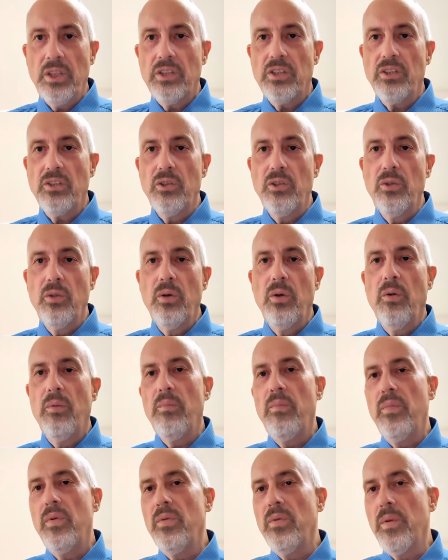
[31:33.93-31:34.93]
just to
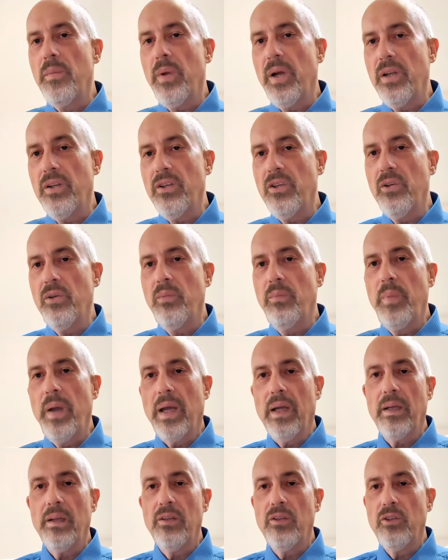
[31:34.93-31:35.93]
remind you,
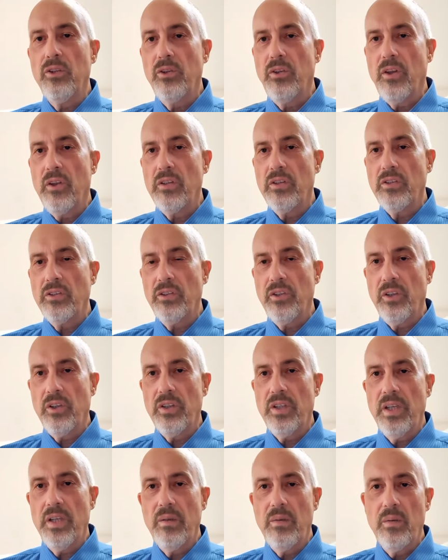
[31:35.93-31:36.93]
back in
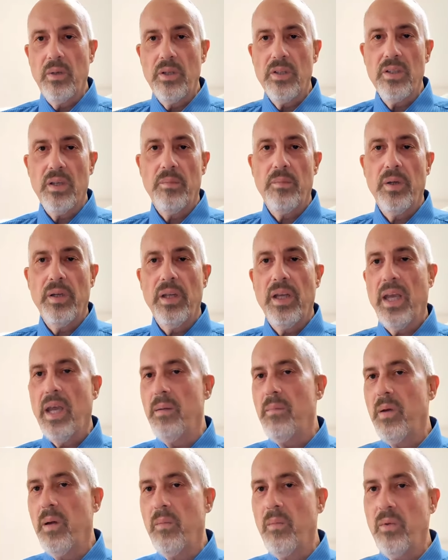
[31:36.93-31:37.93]
2013, when somebody
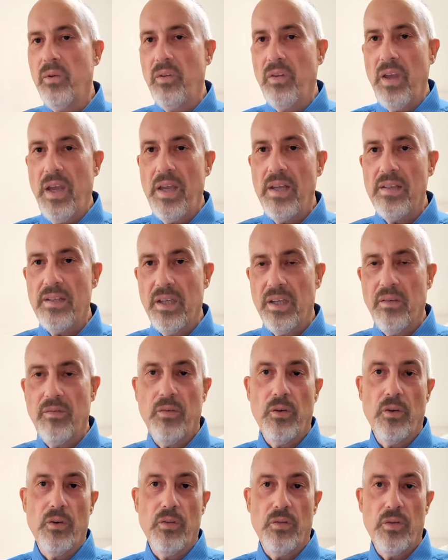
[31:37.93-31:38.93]
came up with the ASIC
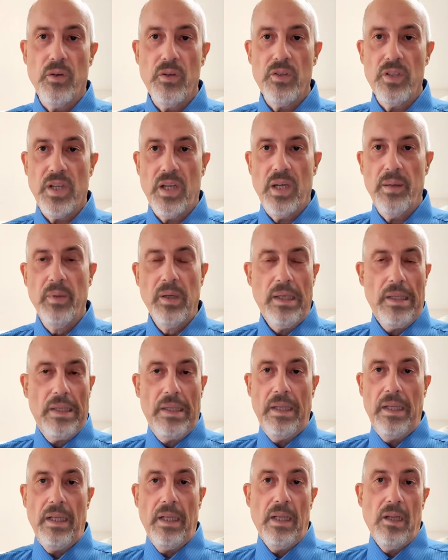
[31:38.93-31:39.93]
for the first time,
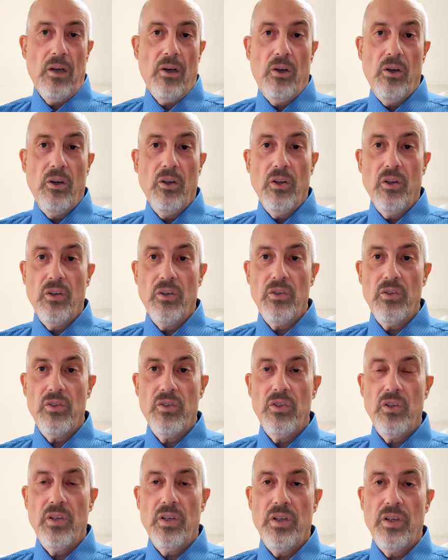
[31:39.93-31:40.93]
all
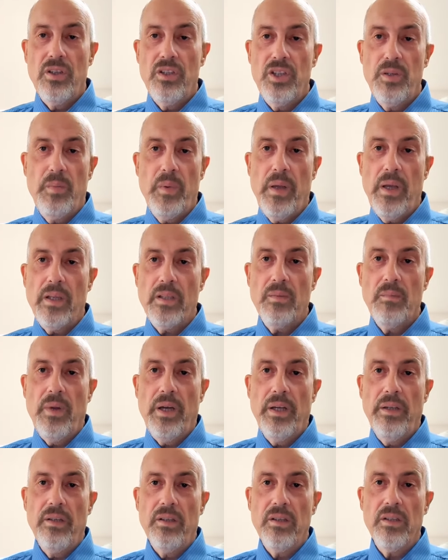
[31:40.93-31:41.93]
those uh, GPS
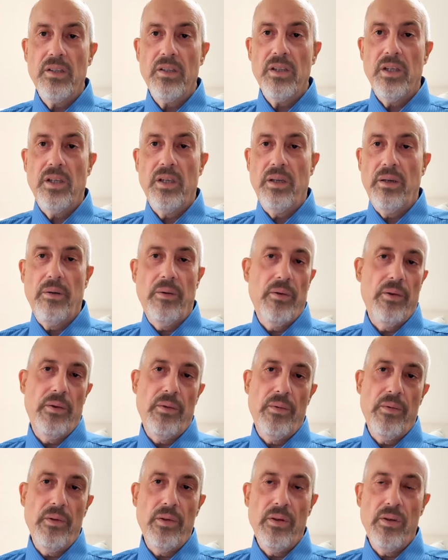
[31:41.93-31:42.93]
miners,
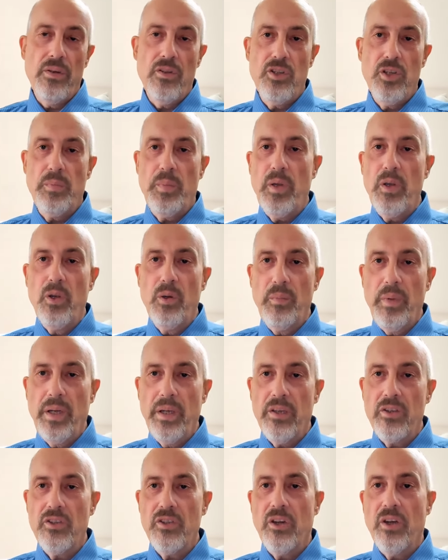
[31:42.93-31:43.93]
uh, GPU
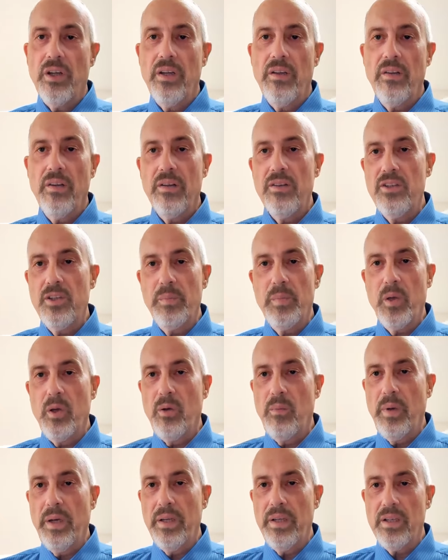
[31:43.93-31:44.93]
miners, sorry, the
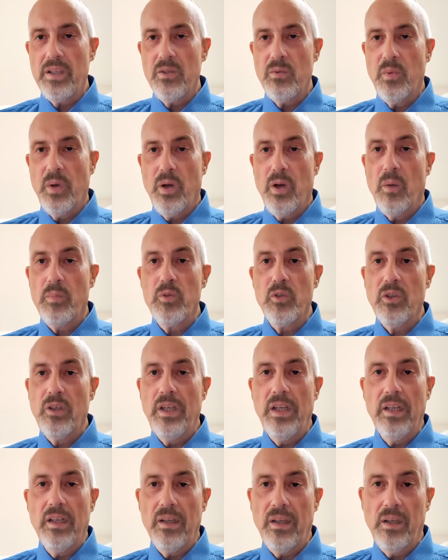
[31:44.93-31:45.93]
GPU miners were
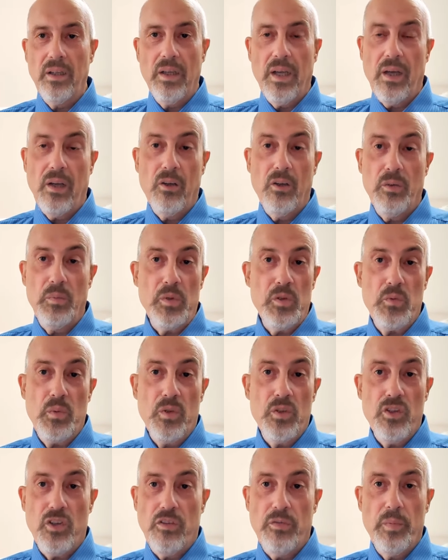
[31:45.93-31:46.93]
obsolete and could be
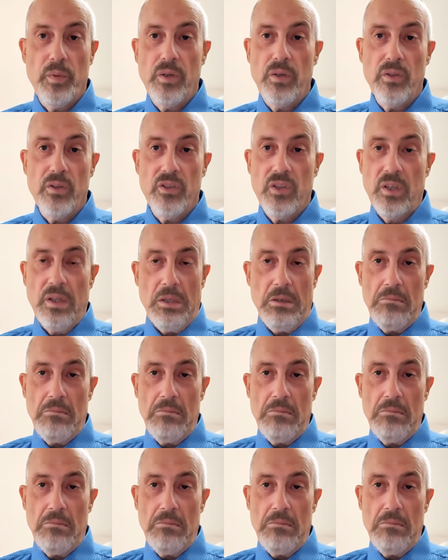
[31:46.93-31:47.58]
switched off because